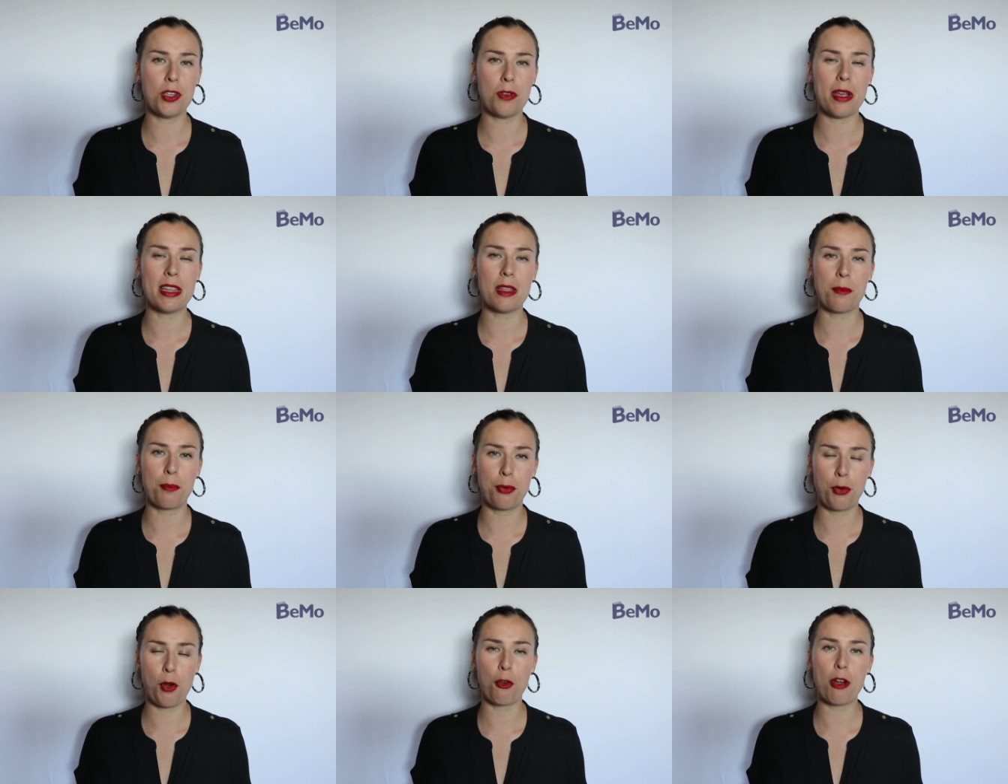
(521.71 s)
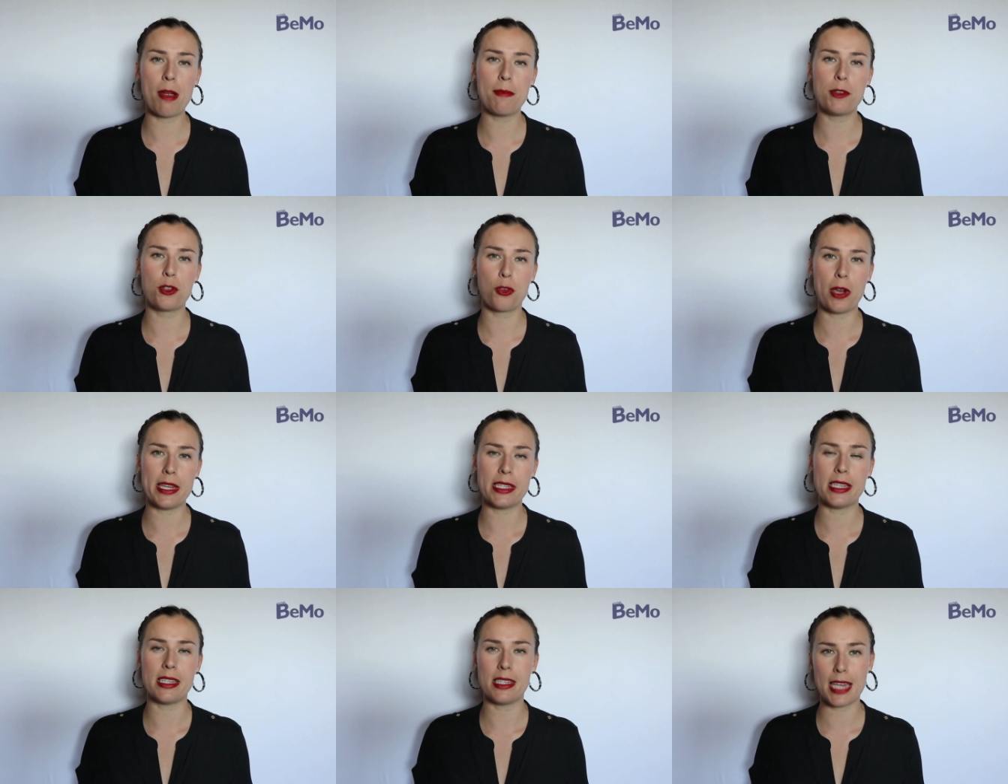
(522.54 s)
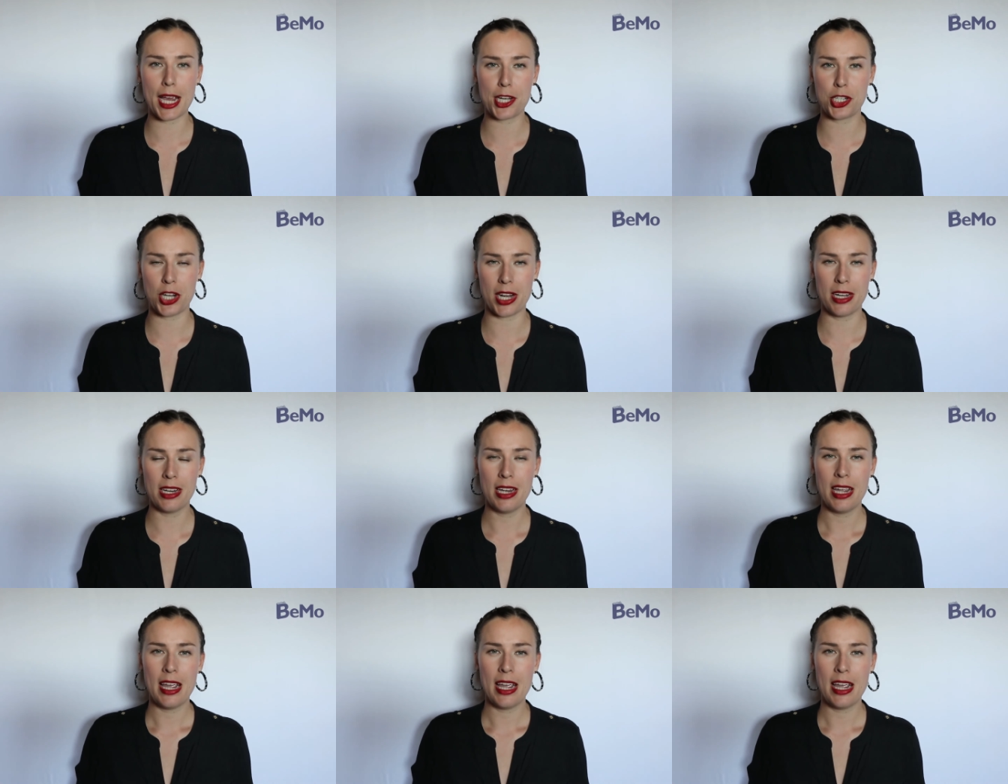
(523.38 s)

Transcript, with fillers: to in the Program Choices section,